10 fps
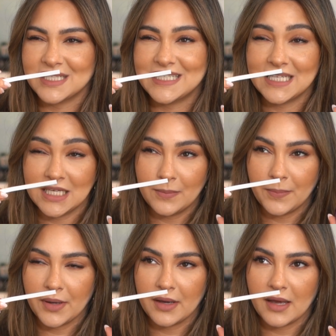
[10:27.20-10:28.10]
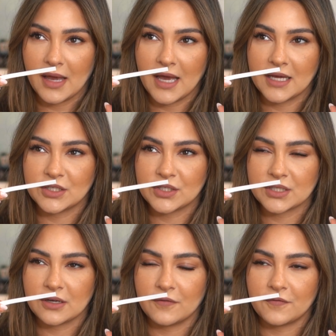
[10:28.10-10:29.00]
deep and
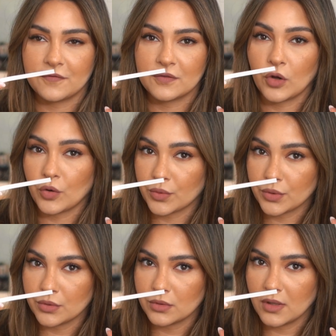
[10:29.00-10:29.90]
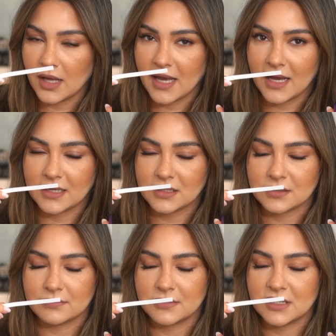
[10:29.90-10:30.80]
floral, and
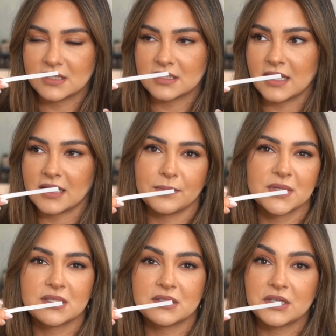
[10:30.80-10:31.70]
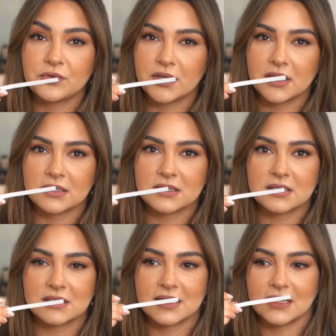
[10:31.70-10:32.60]
it's like a mysterious
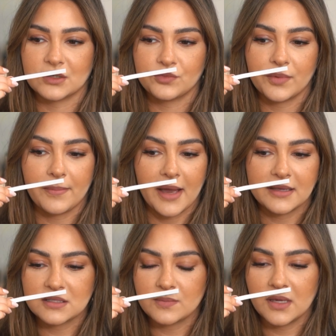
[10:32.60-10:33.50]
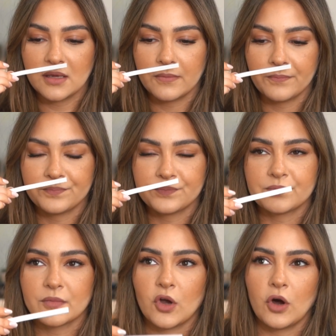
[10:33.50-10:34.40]
scent. It reminds me
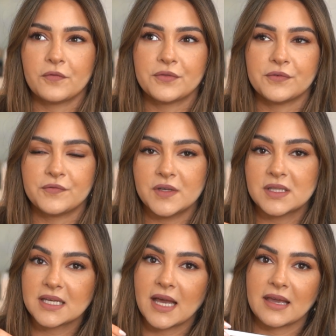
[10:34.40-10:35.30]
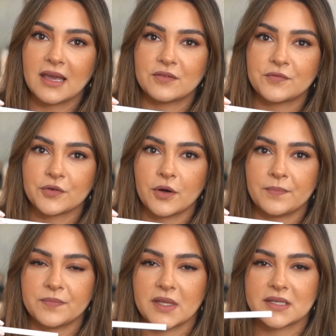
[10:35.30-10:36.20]
of the feeling I get
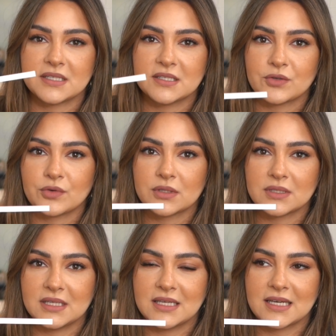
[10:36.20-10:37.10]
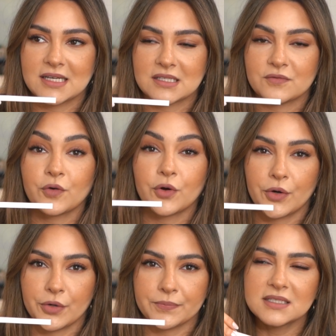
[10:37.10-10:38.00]
from Narciso Rodriguez For
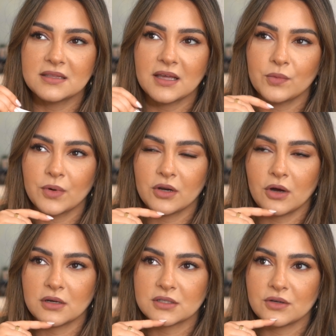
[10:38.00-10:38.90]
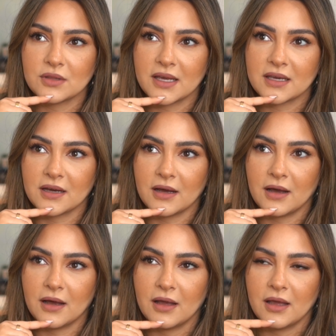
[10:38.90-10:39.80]
Her. Isn't that one also like
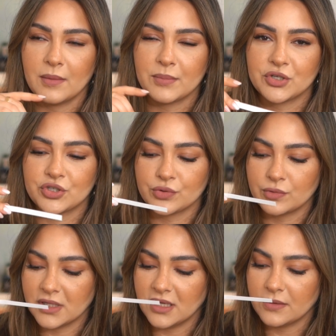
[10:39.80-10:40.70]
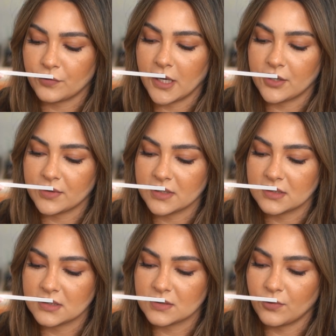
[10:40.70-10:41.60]
a patchouli
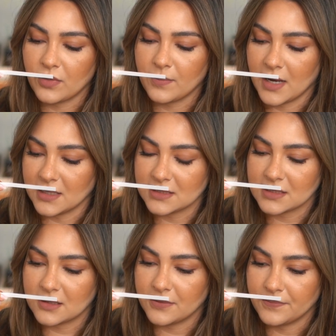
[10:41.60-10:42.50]
fragrance with musk?